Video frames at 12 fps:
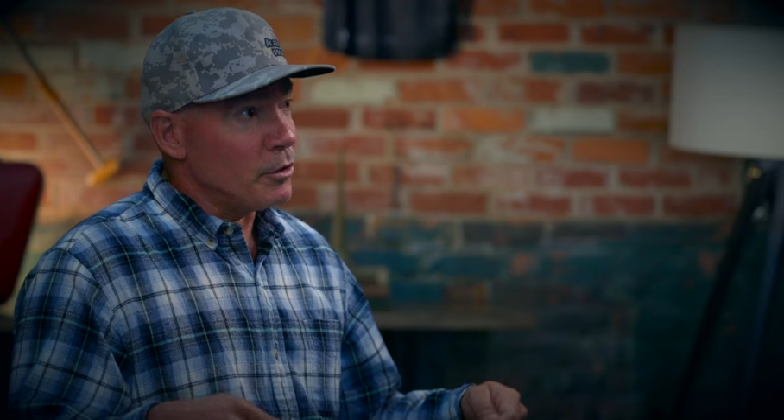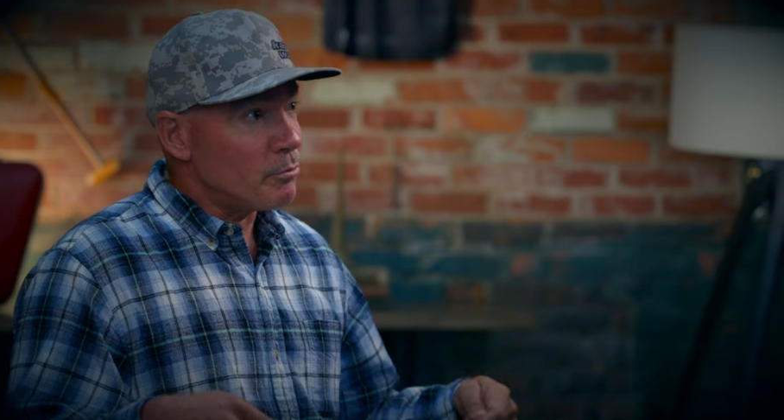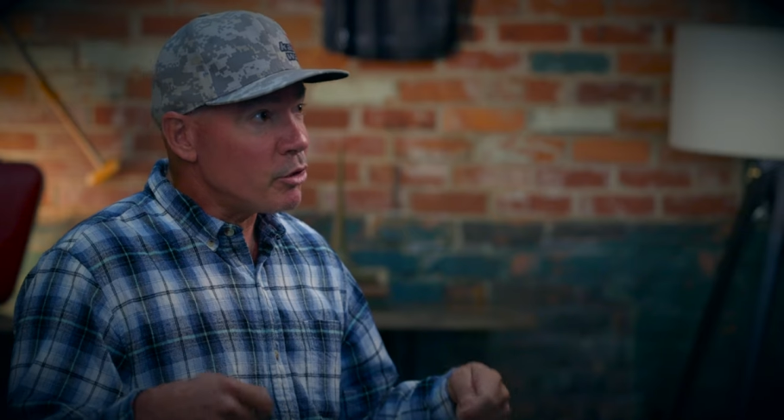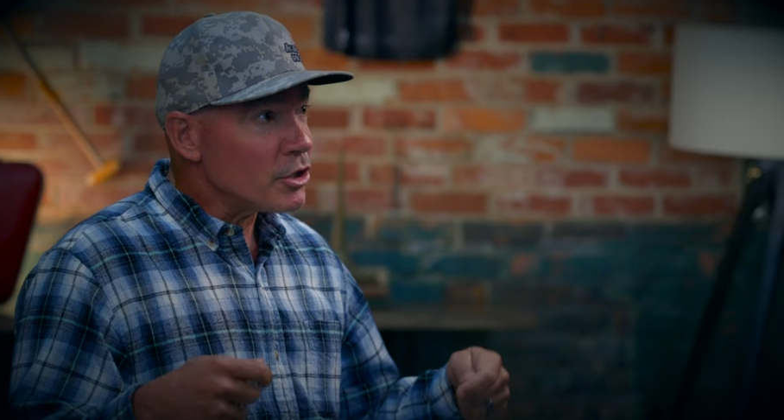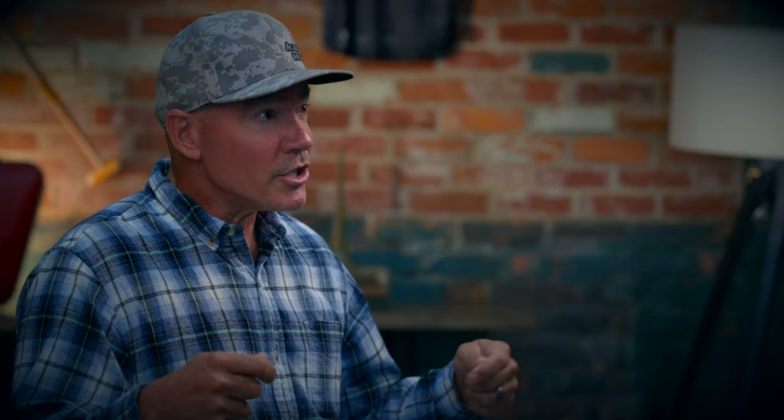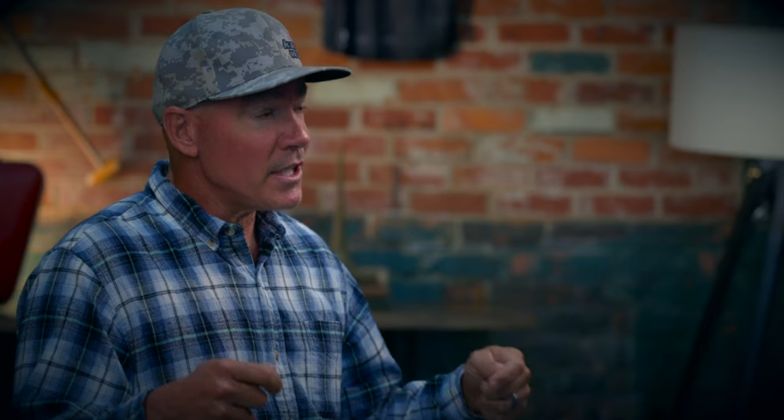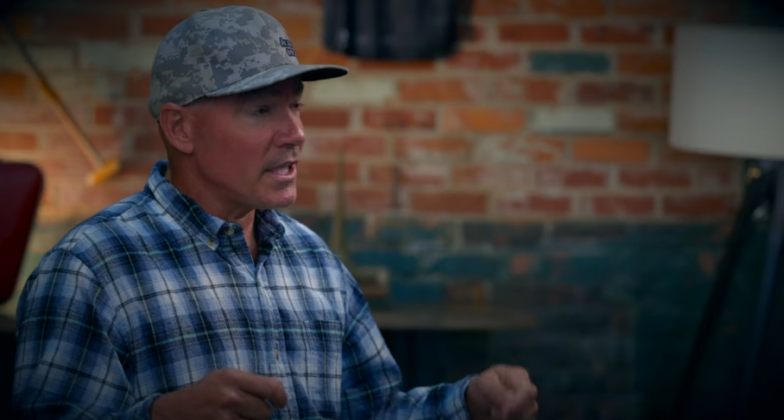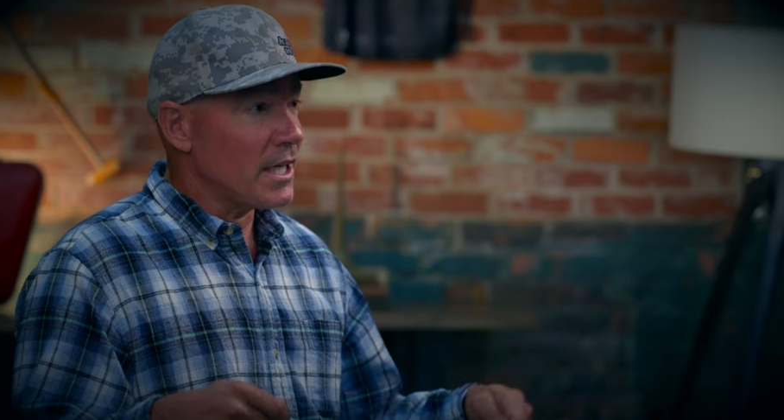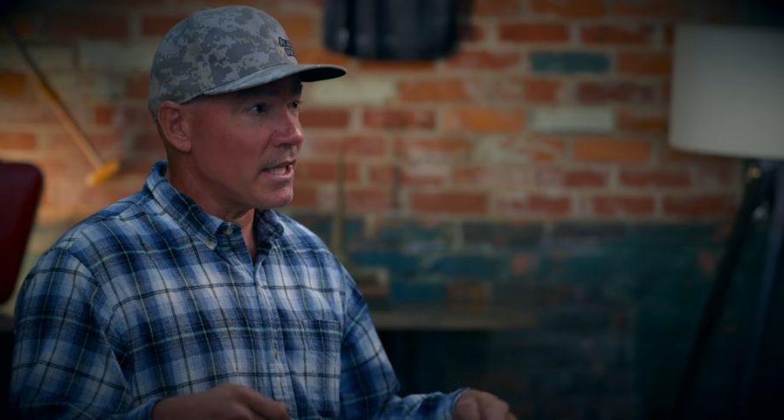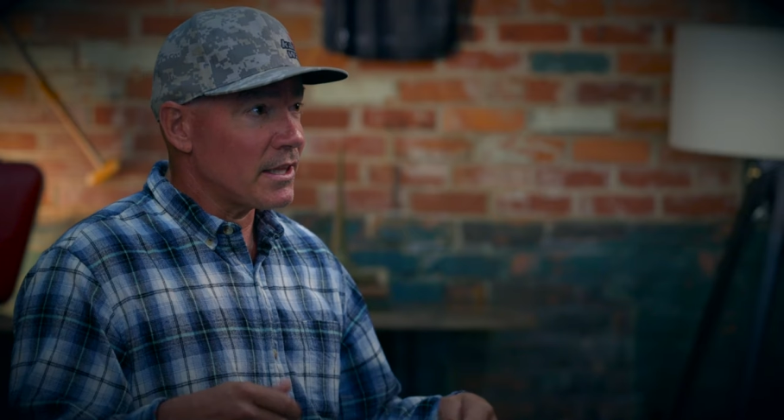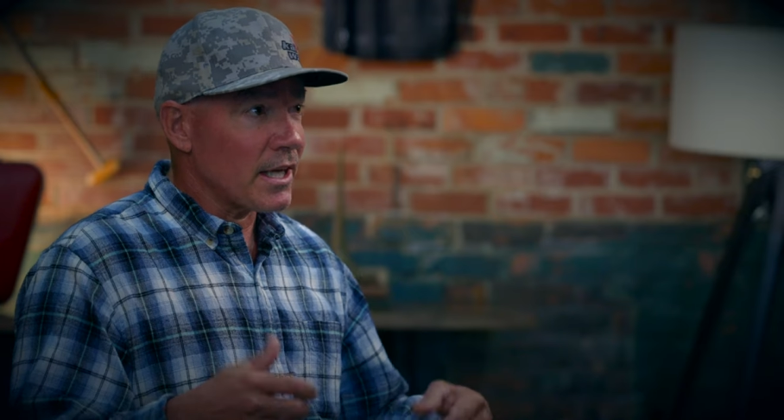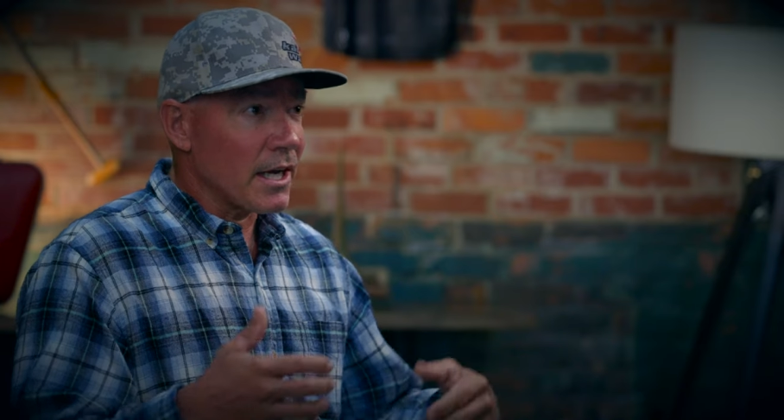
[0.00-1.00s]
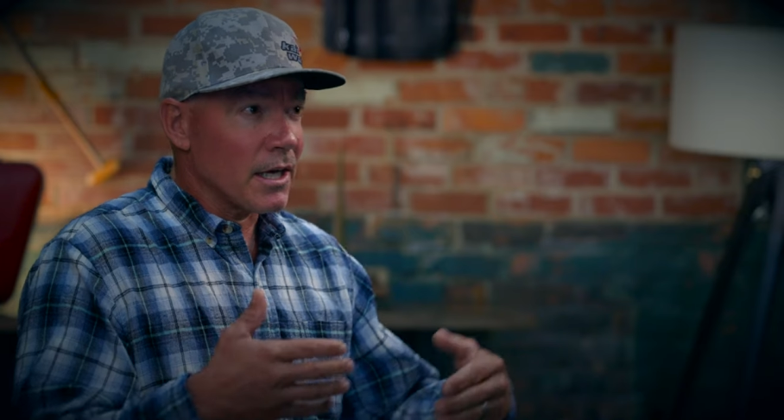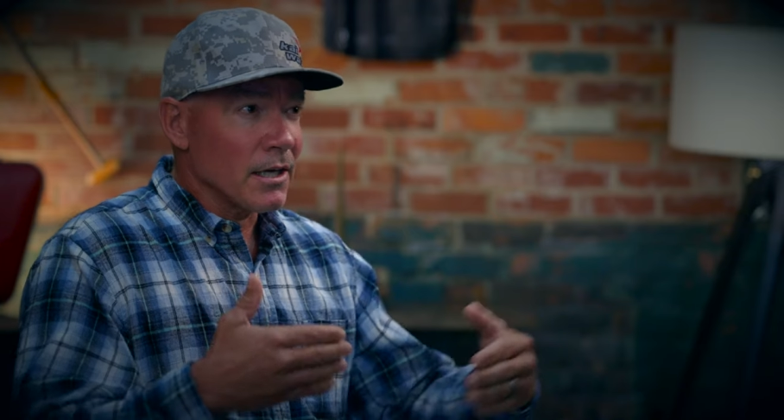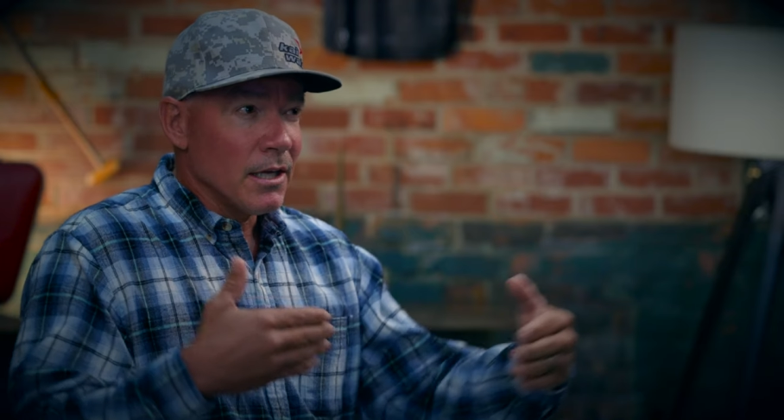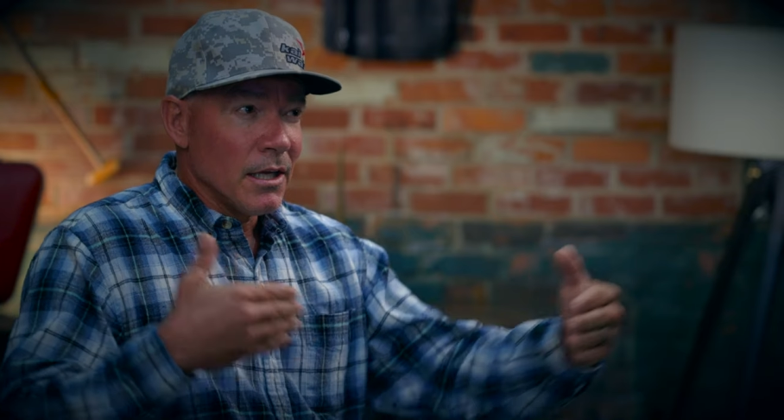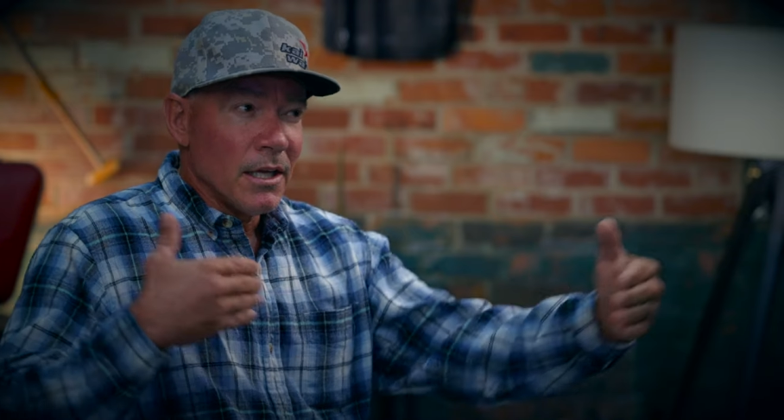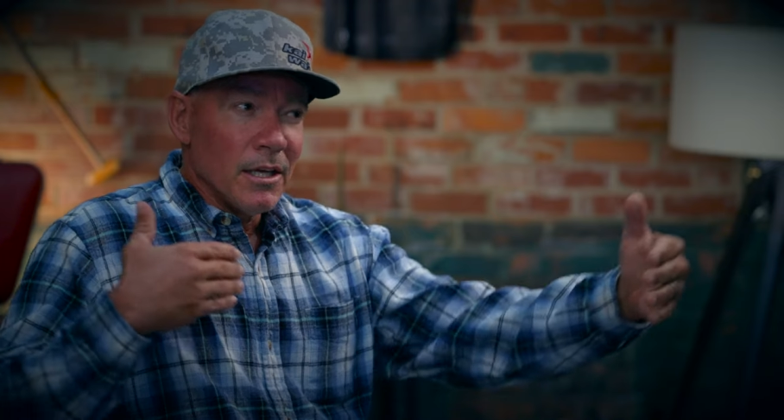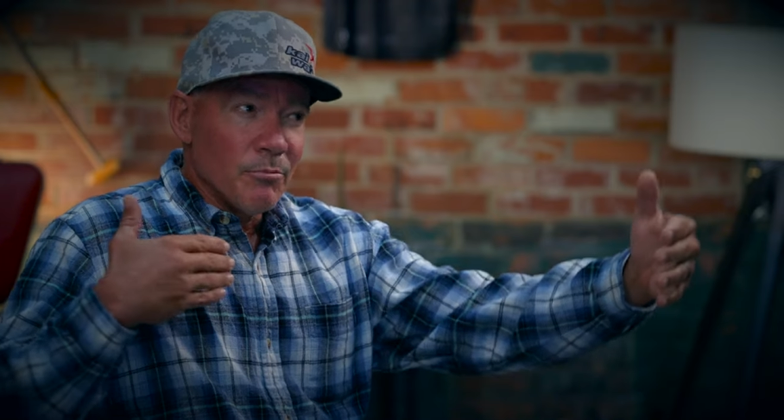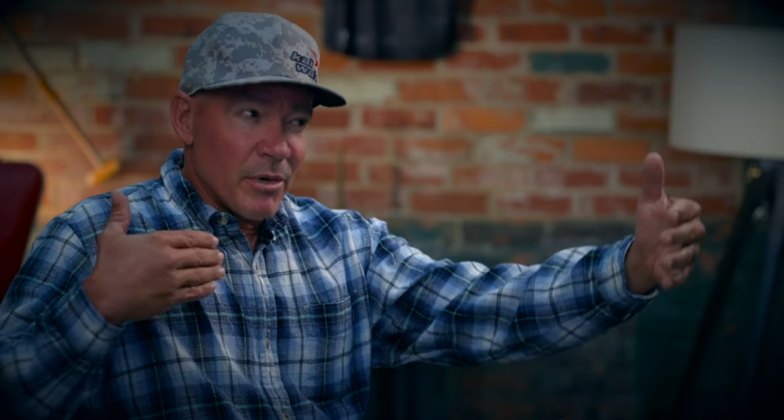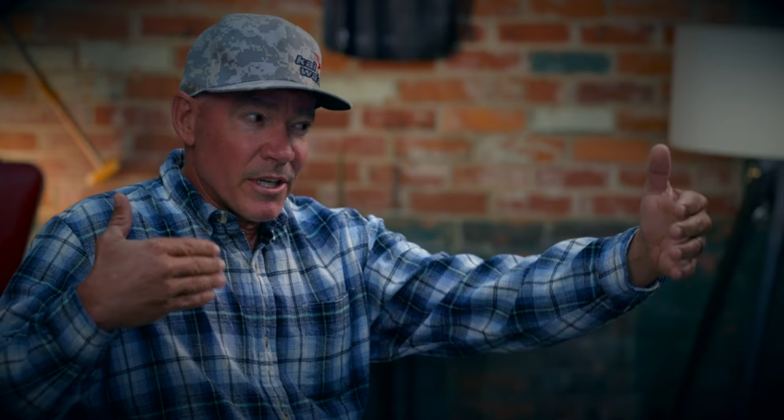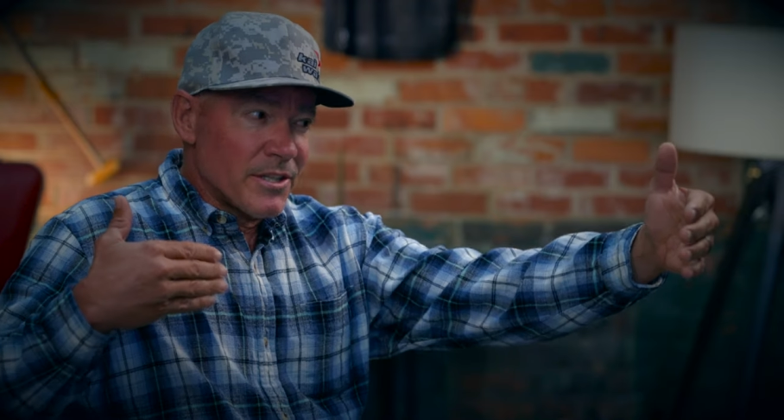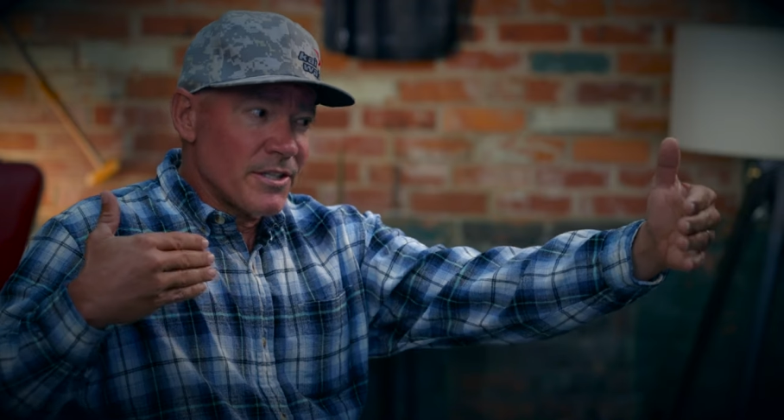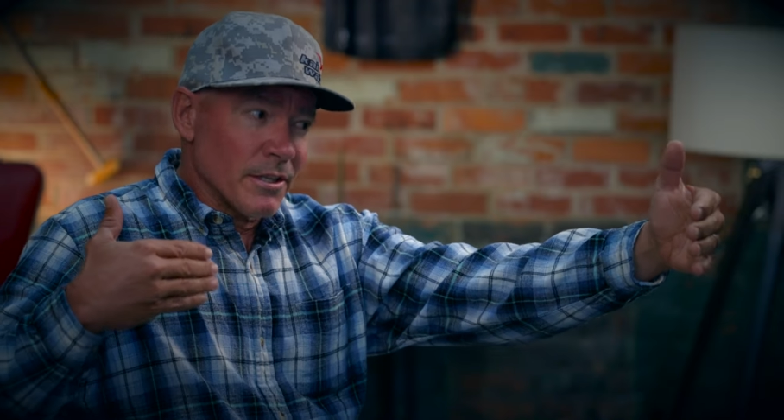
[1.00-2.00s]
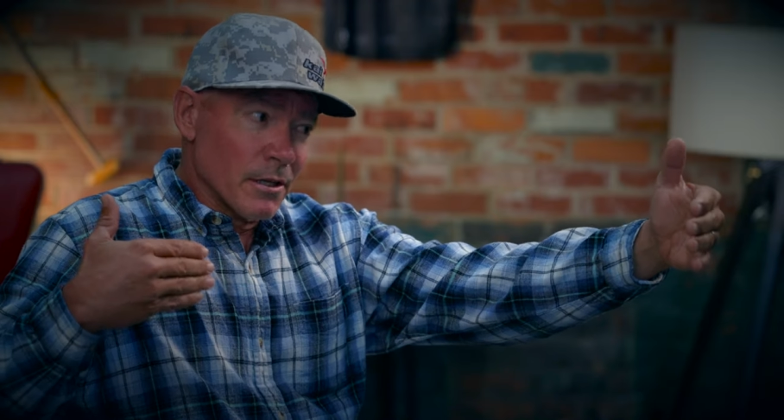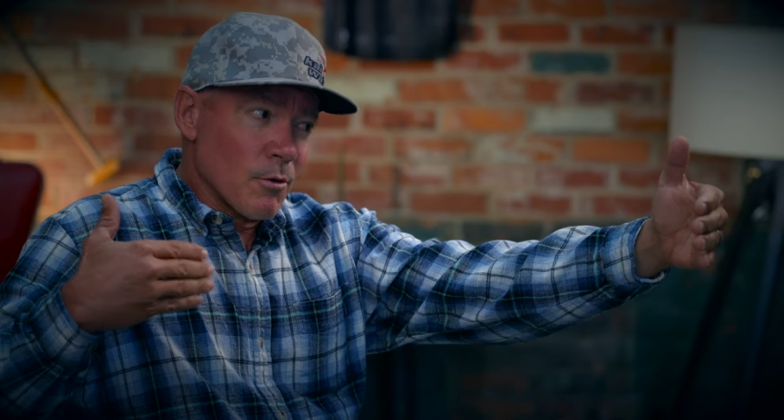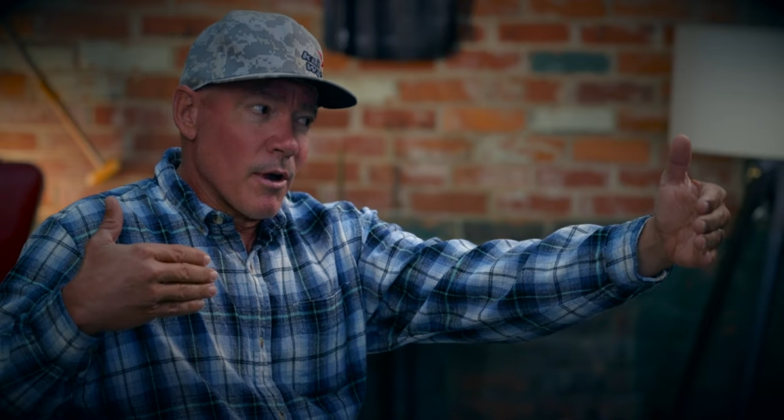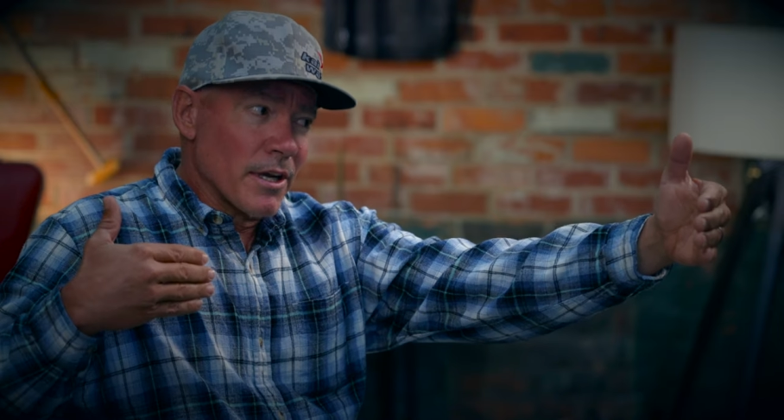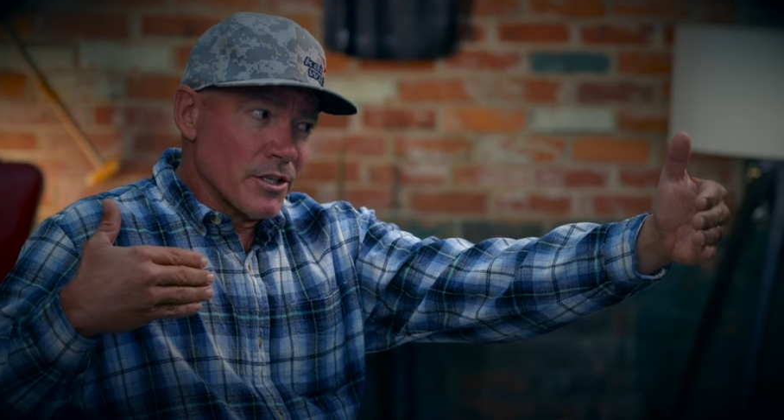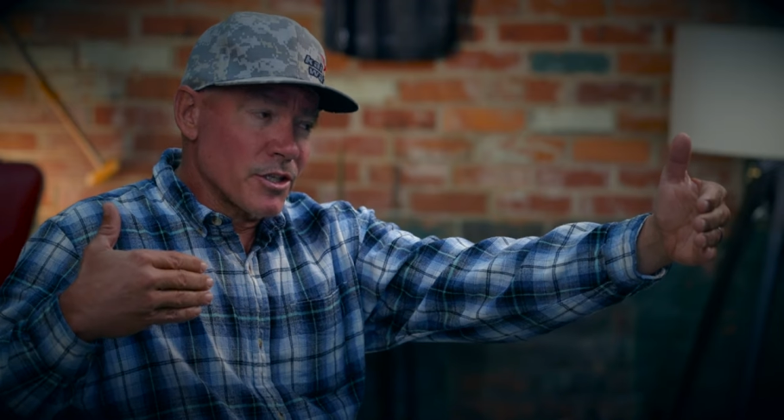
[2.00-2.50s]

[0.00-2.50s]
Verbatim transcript: you're pushing to get there but it's still quite a